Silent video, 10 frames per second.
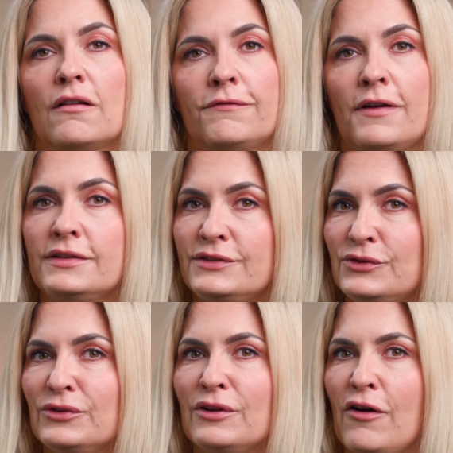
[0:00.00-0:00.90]
First
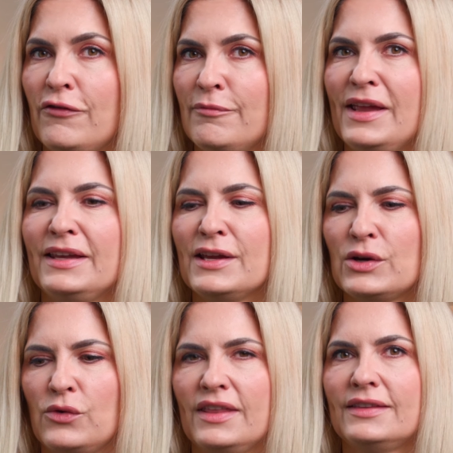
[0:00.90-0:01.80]
rule of making
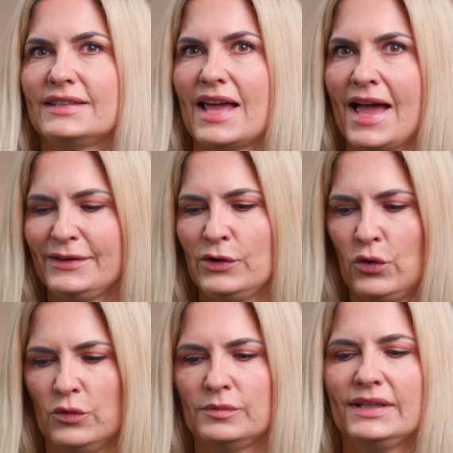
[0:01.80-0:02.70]
wreaths at
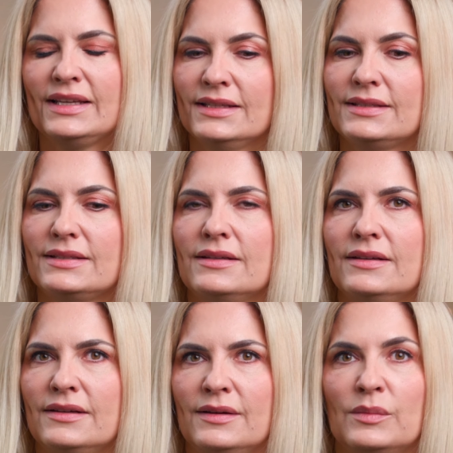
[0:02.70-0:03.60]
home is
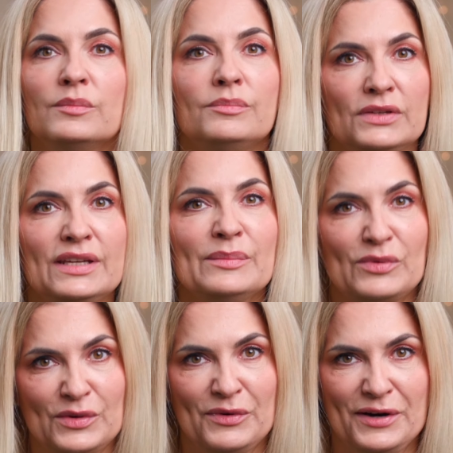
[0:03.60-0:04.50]
be
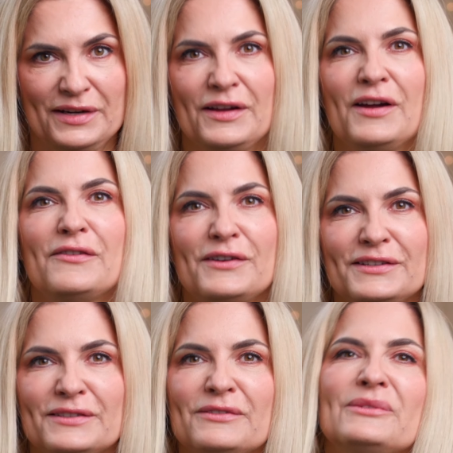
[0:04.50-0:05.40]
prepared.
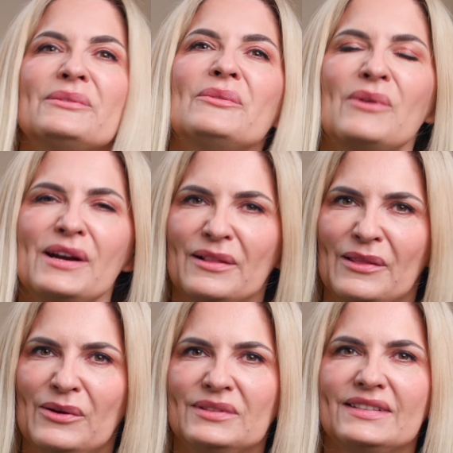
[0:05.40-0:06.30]
First of all, wear
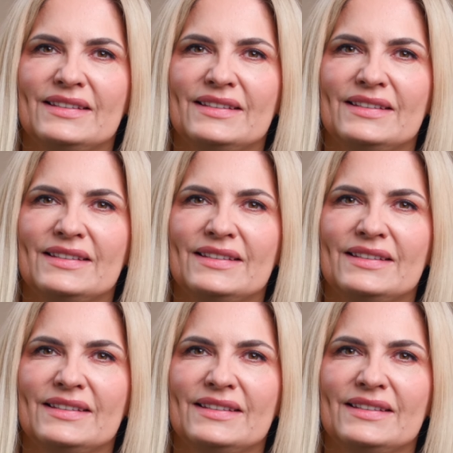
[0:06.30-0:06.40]
clothes